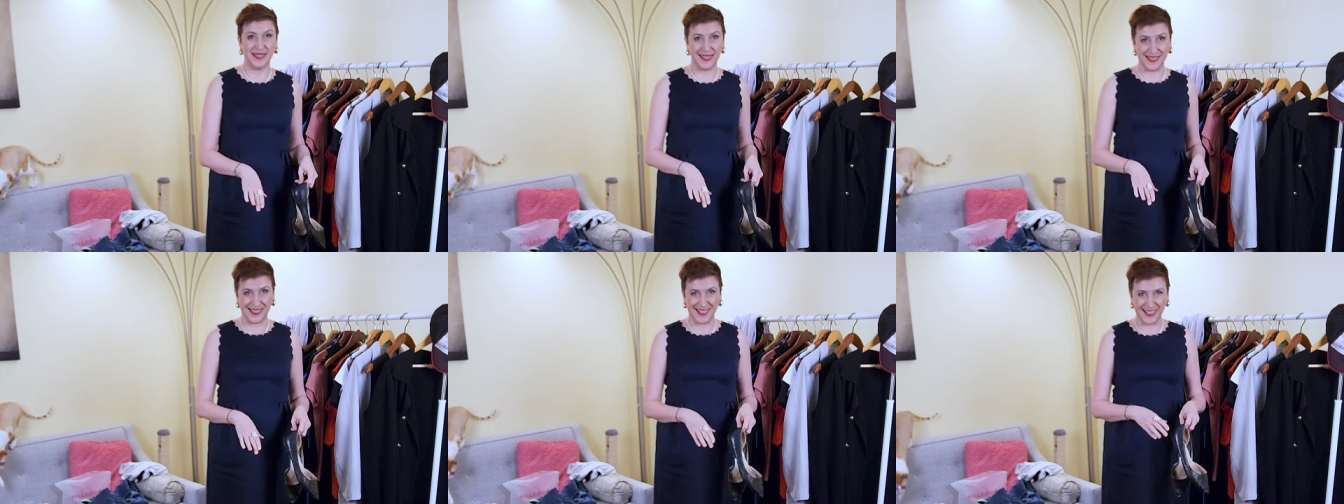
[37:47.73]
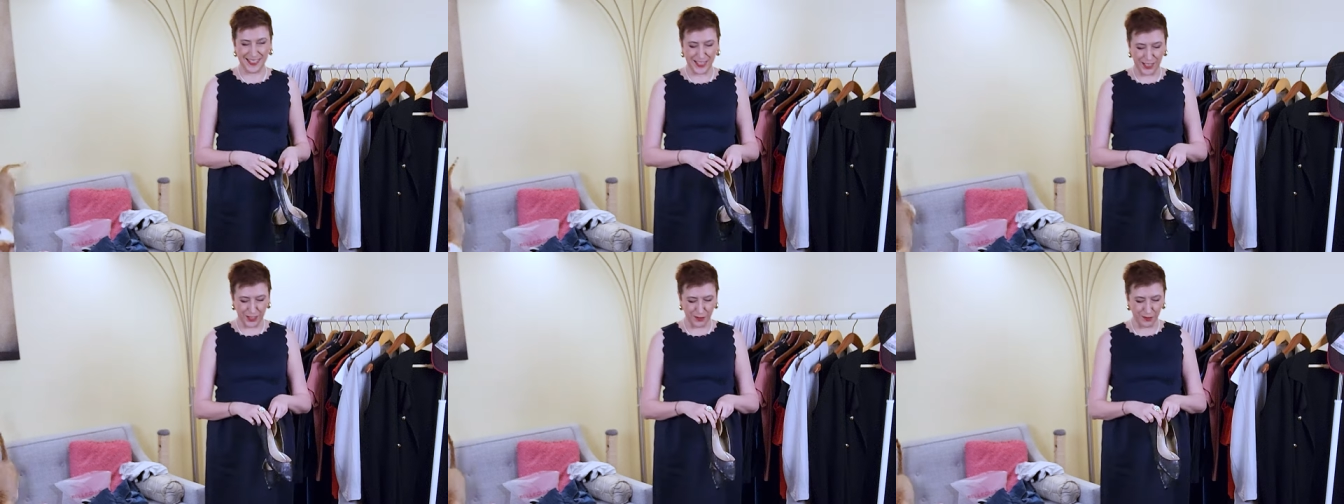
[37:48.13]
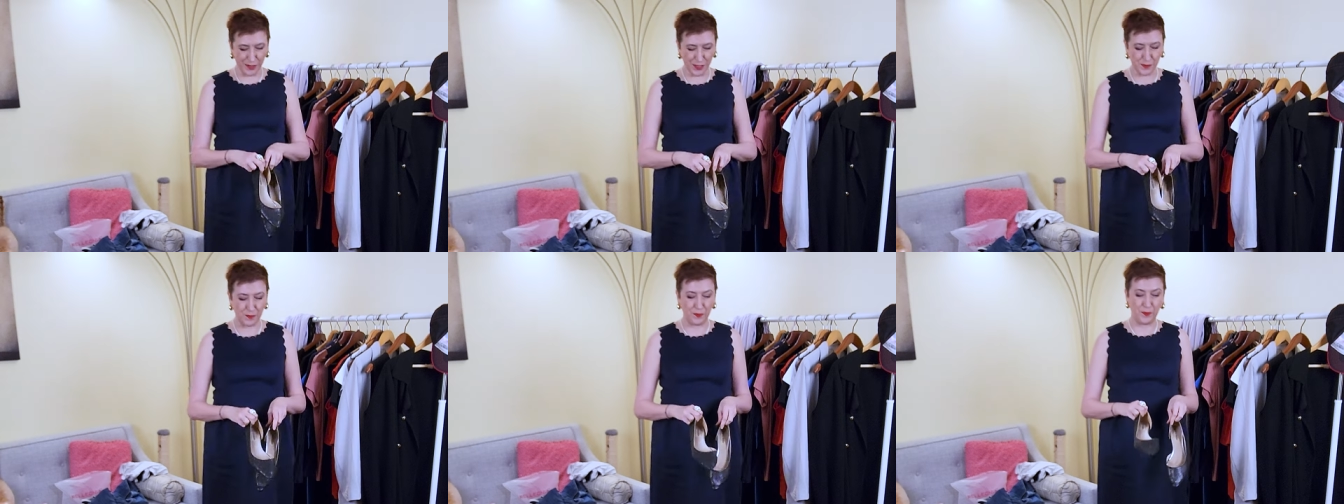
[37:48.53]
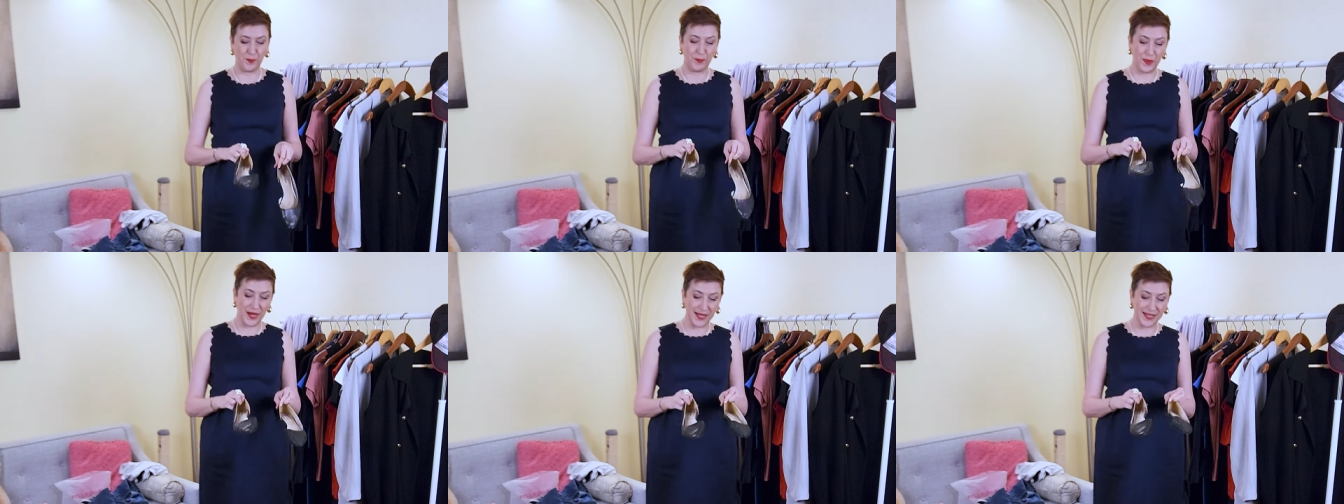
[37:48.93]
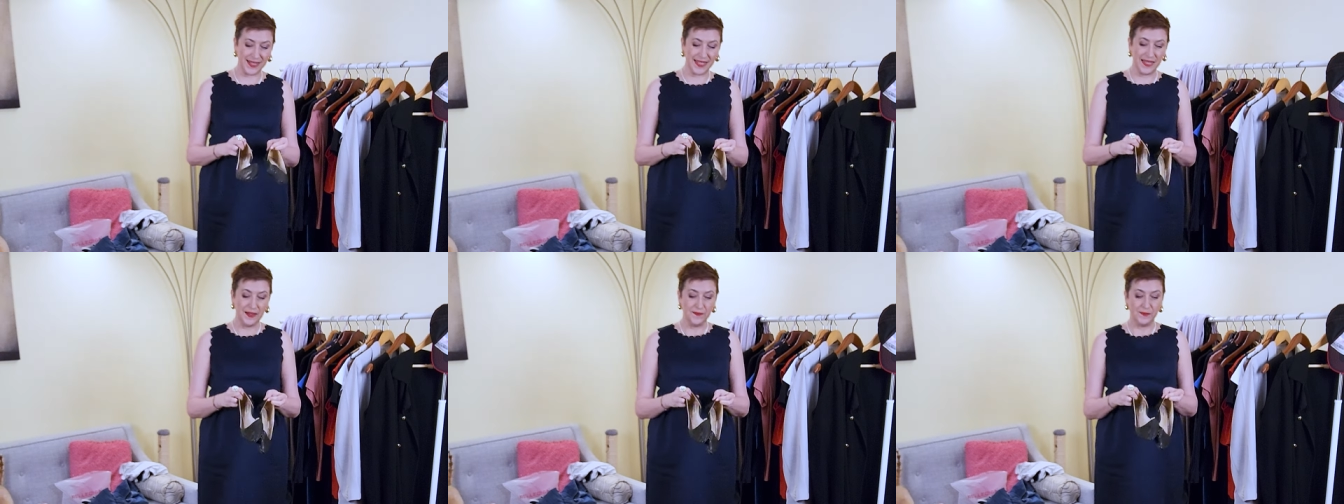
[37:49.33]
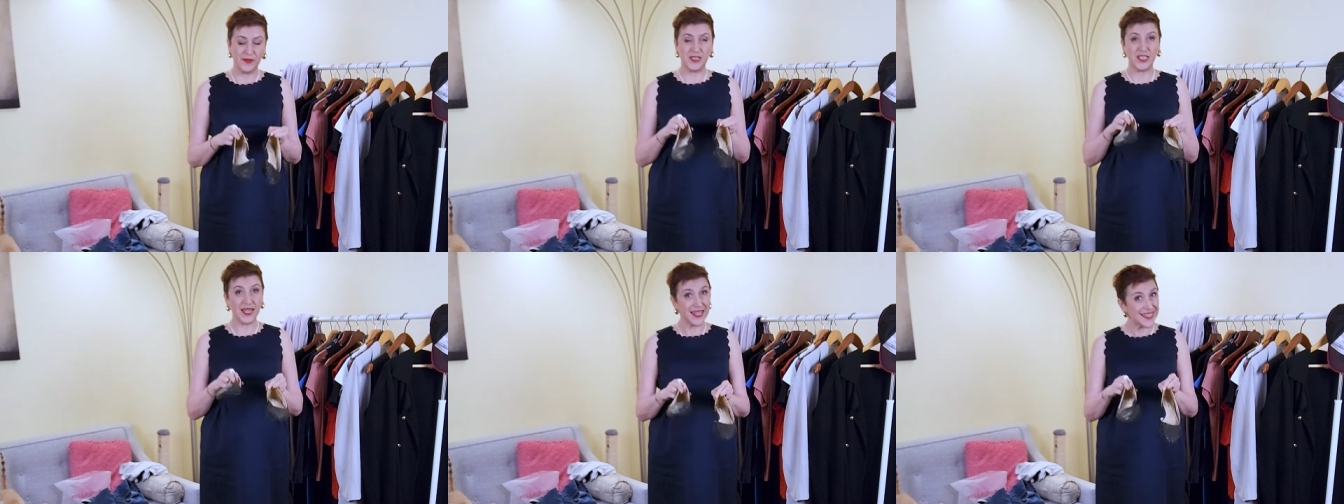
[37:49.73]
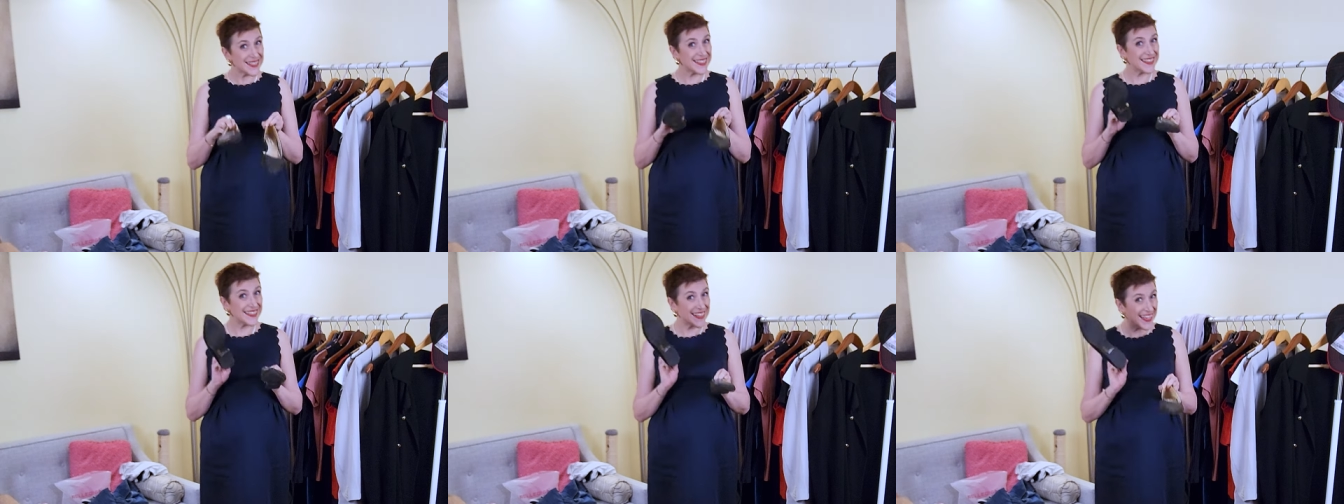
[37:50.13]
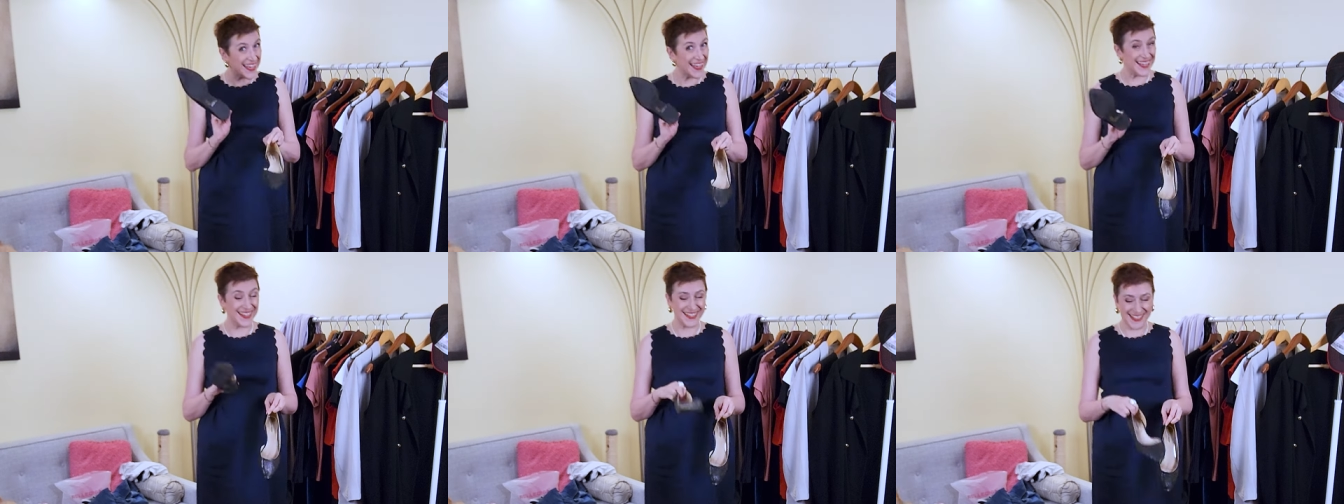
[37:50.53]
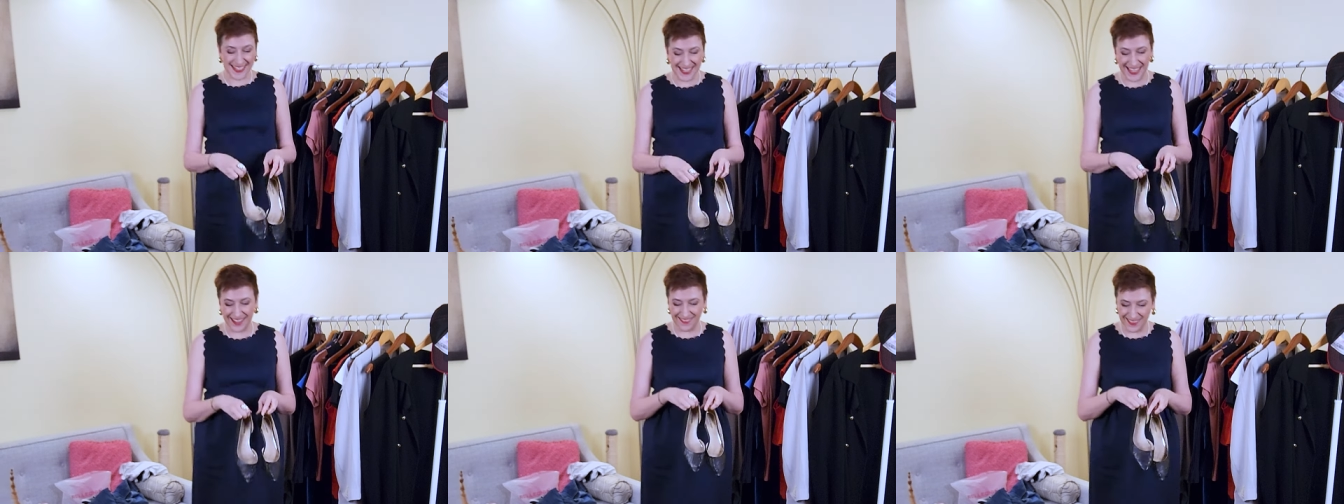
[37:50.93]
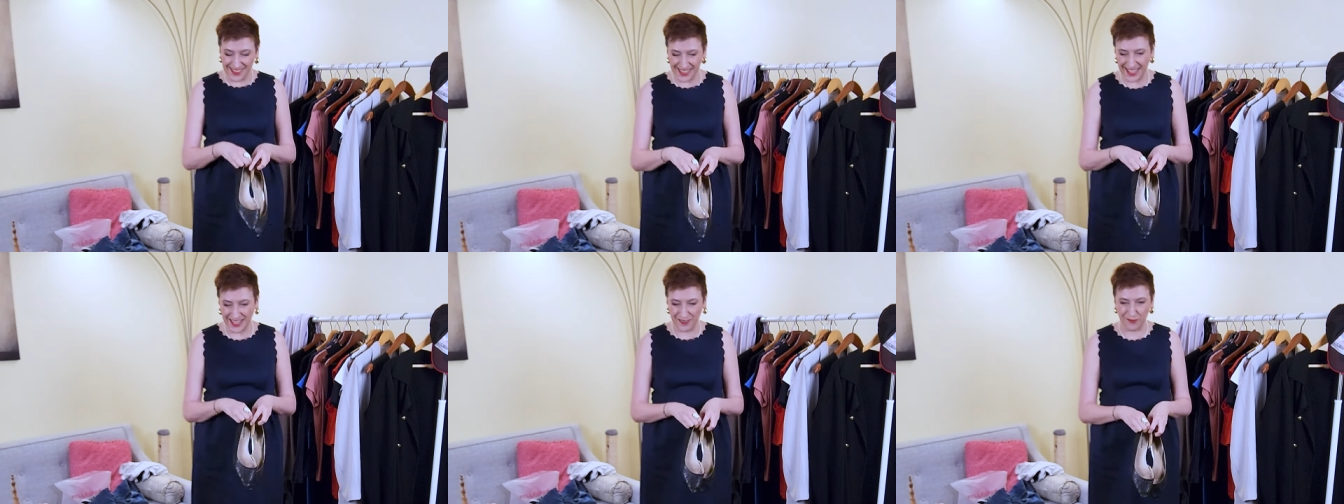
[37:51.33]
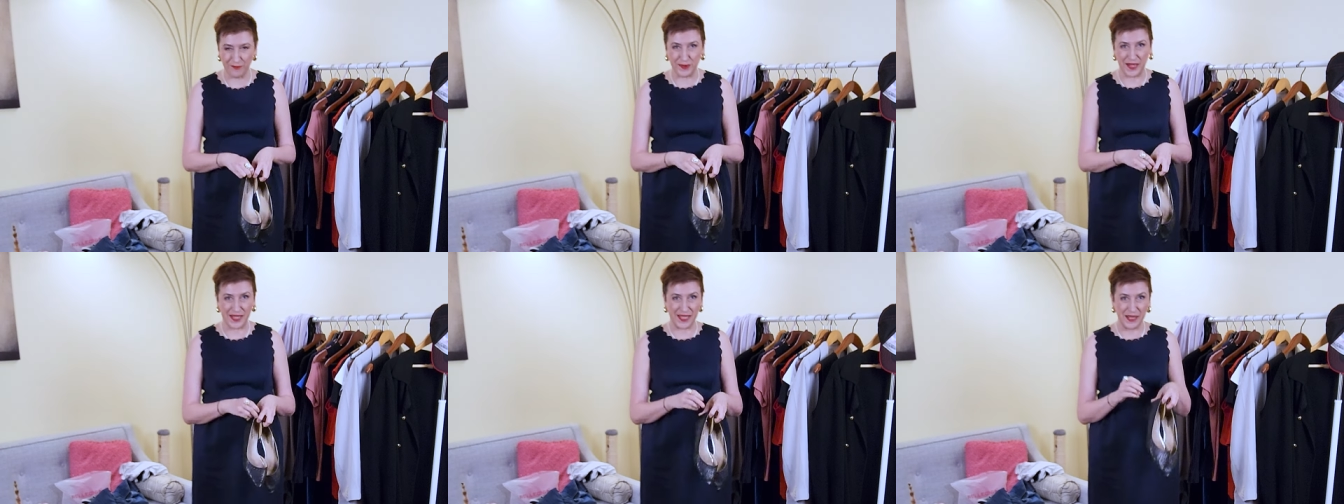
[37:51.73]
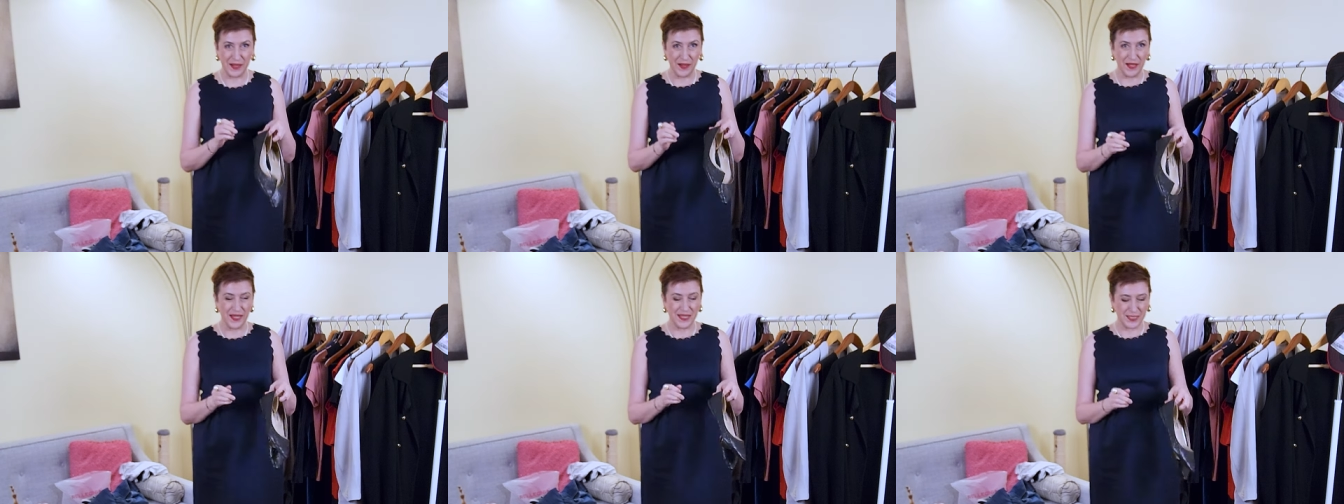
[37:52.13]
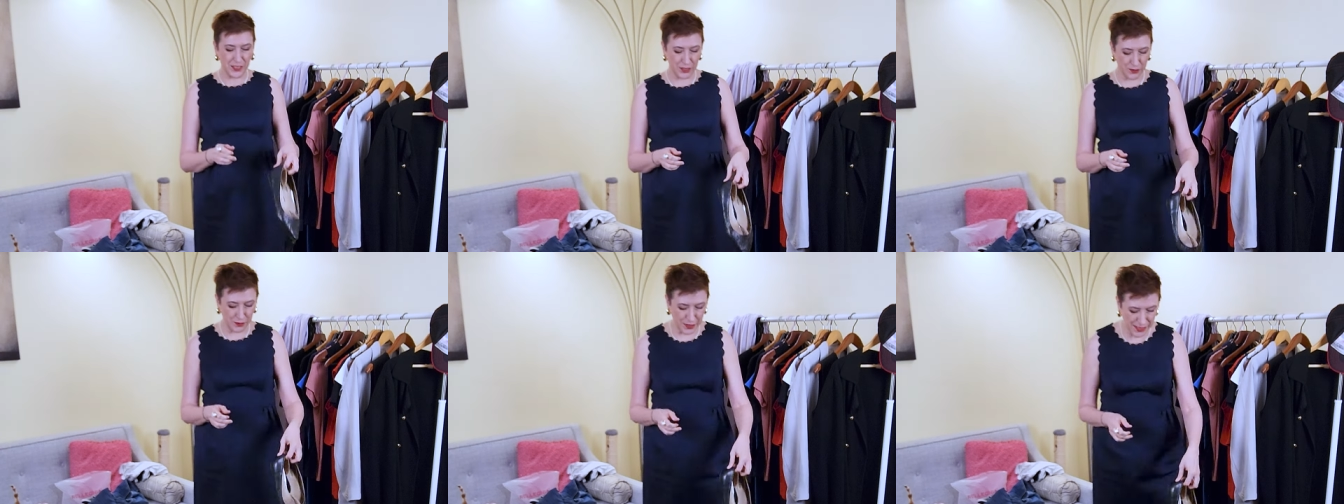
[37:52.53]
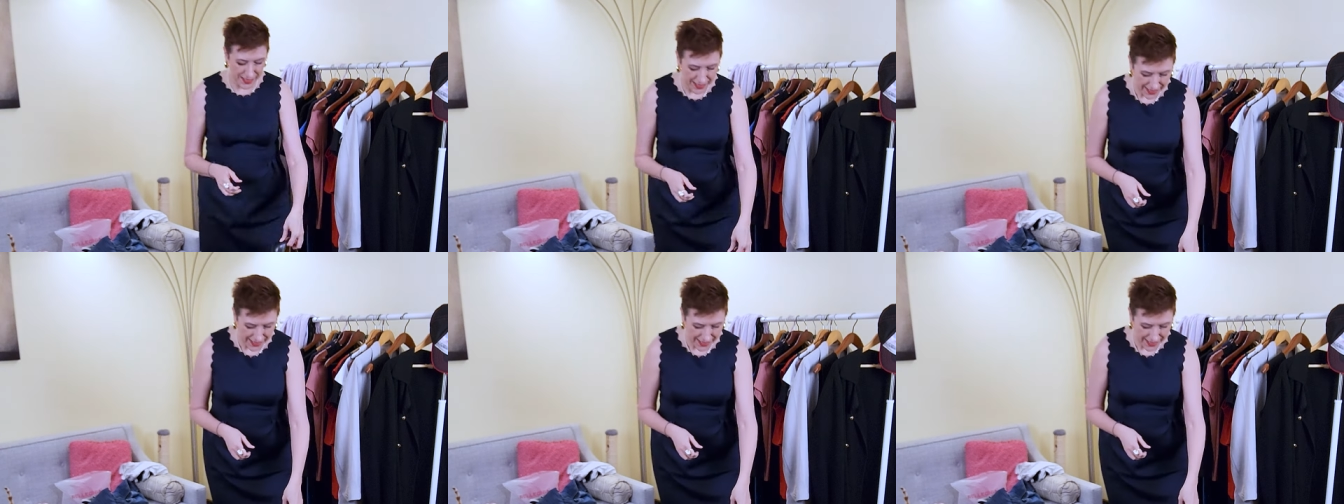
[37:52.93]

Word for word: dancing shoes, but just in case I will have my shoes